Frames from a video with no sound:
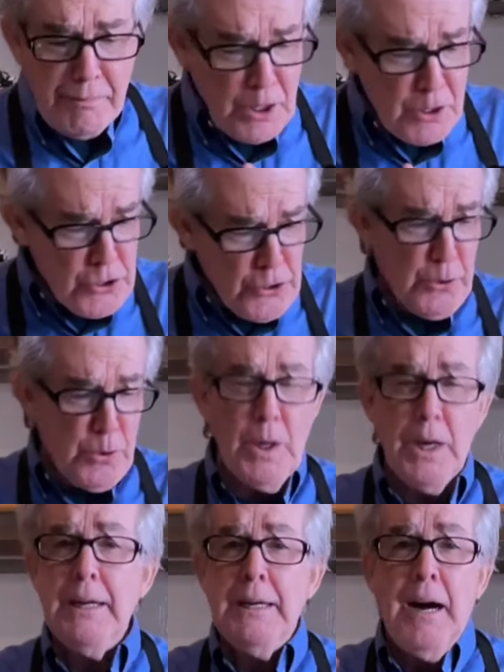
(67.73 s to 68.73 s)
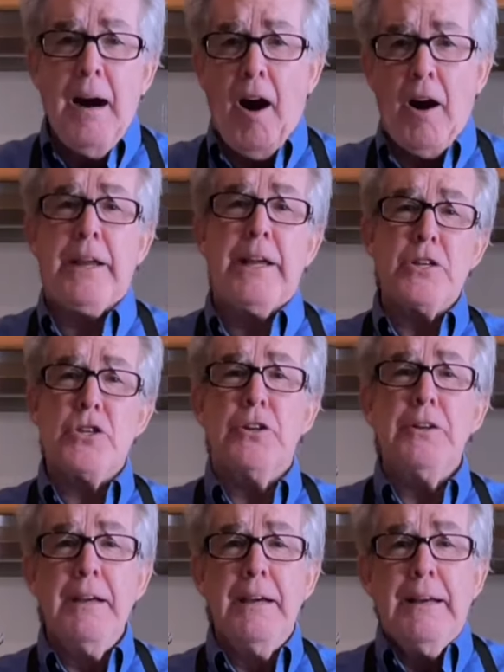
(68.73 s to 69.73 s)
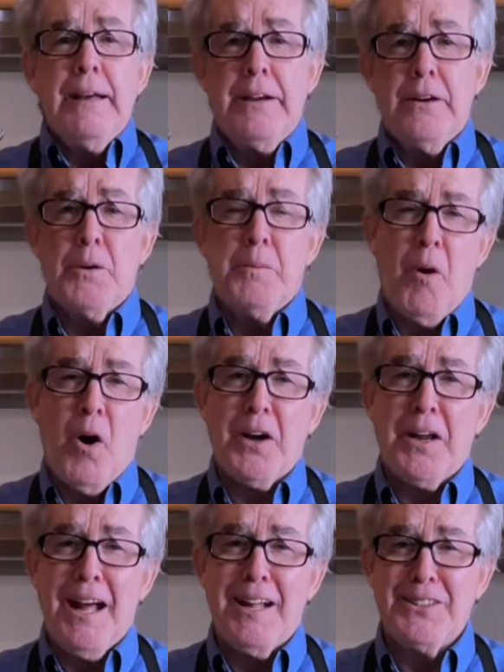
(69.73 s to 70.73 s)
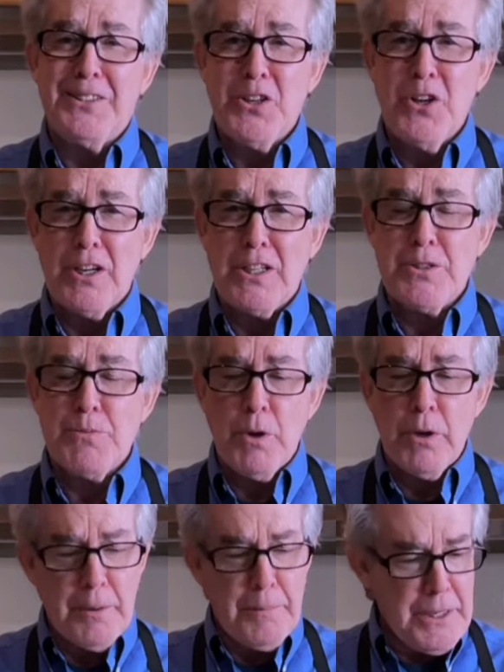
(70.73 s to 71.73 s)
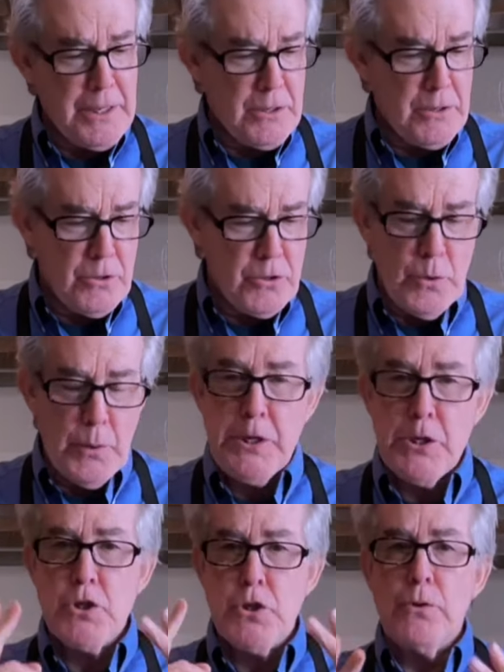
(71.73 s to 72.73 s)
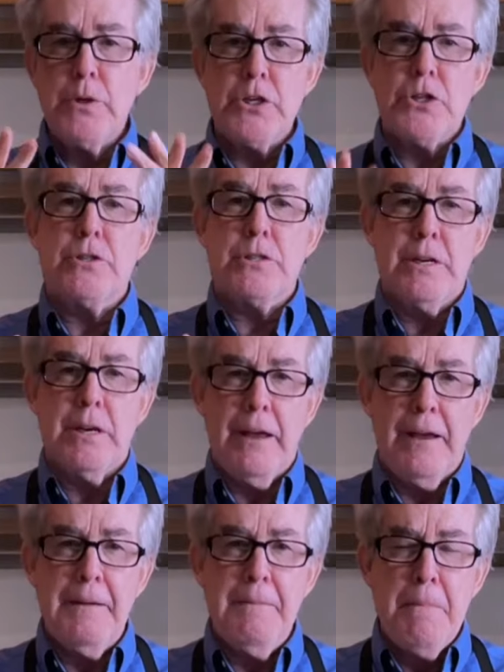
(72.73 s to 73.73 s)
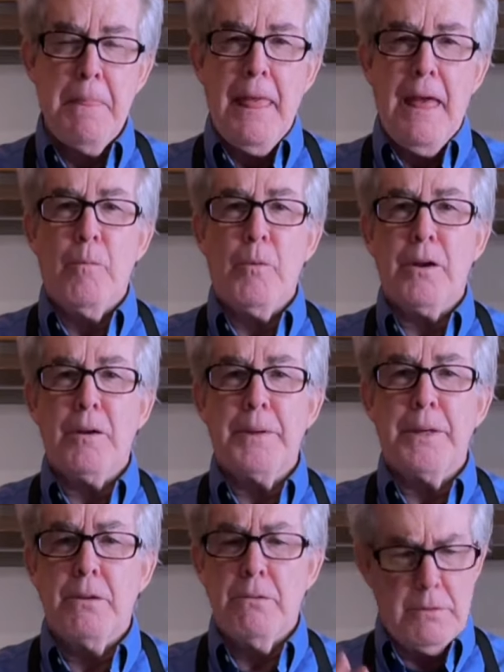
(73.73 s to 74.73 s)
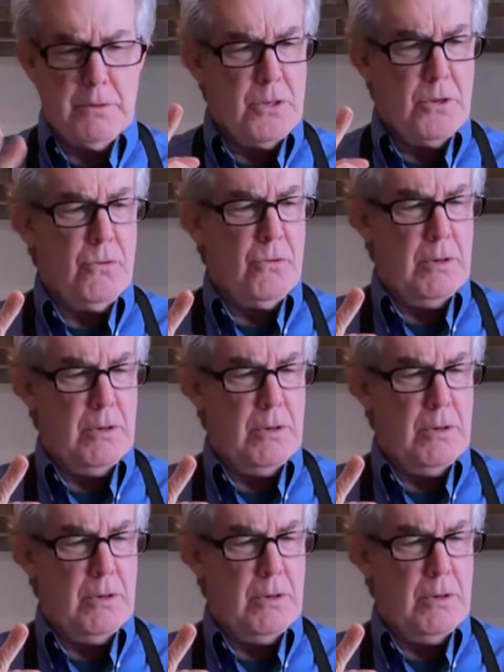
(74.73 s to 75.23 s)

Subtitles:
to our kitchen here at Mark Alyn Cooks. We're going to be doing 2 dishes today, and we're going to be 2.